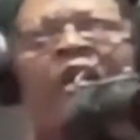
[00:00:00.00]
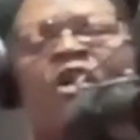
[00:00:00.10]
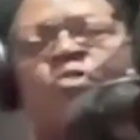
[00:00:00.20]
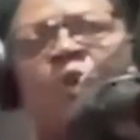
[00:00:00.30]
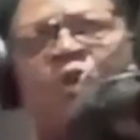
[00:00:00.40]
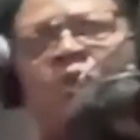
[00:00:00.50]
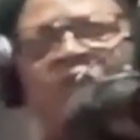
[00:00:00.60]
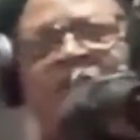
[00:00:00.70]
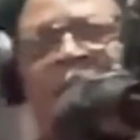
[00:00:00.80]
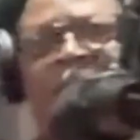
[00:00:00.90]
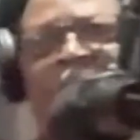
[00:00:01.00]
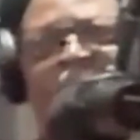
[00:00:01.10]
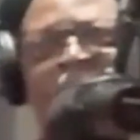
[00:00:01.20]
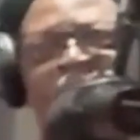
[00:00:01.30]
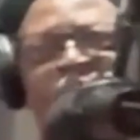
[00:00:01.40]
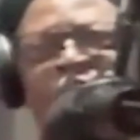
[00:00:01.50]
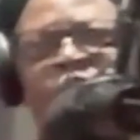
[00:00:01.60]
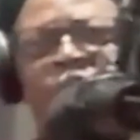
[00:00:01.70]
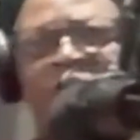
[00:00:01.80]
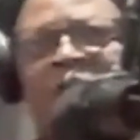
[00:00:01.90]
I spoke with her mom,
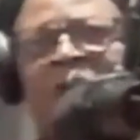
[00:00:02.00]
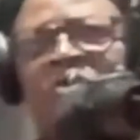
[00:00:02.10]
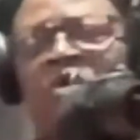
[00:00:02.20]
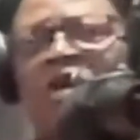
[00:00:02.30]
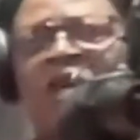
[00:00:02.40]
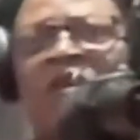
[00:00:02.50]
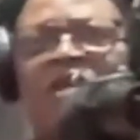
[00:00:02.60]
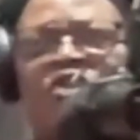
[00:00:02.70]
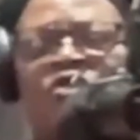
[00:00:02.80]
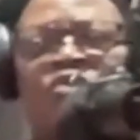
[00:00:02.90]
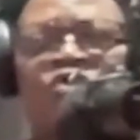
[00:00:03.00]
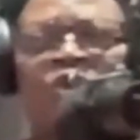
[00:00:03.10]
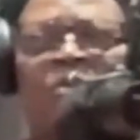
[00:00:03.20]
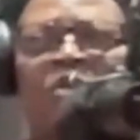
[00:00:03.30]
she said, okay, there's no job,